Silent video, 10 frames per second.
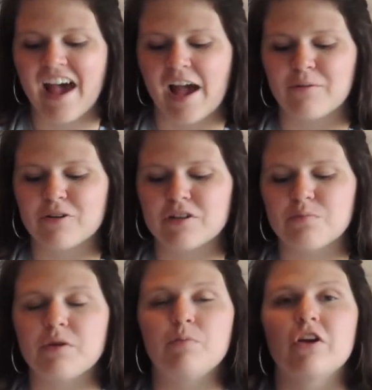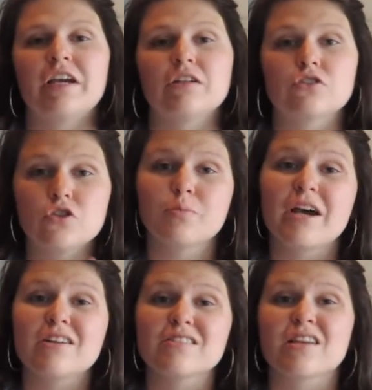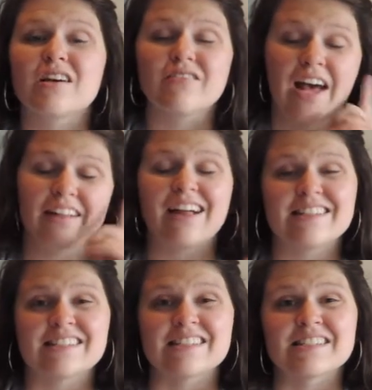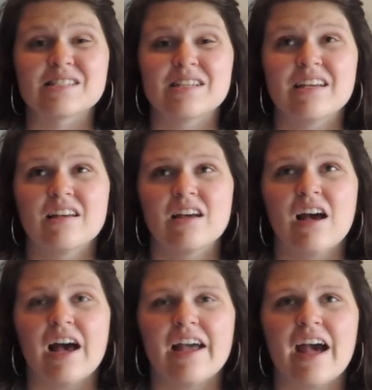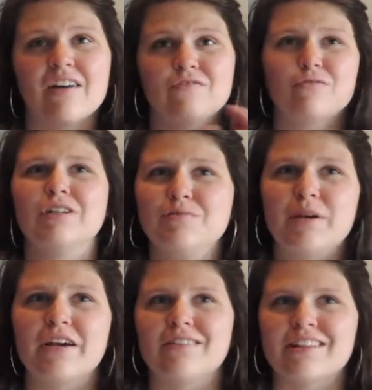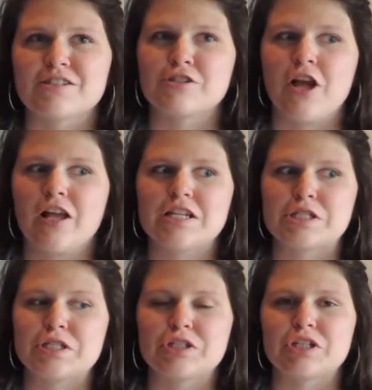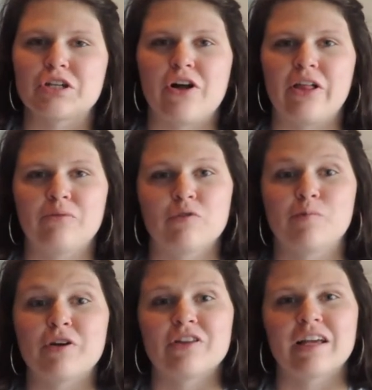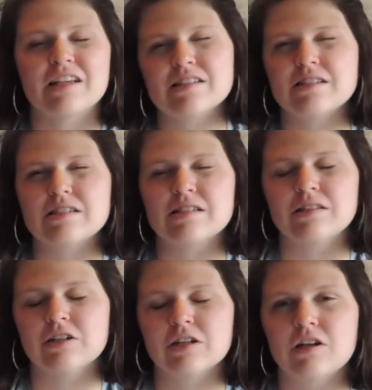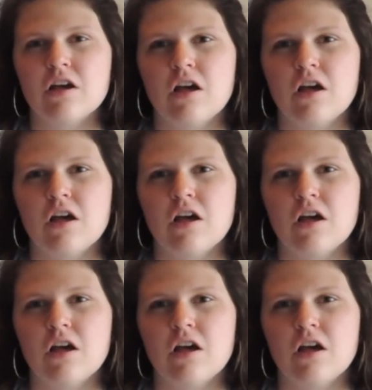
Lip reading: I'm going to be bringing 2 pairs of eyeglasses. I have 1 pair that's not Disney look at all and 1 pair that is Disney look.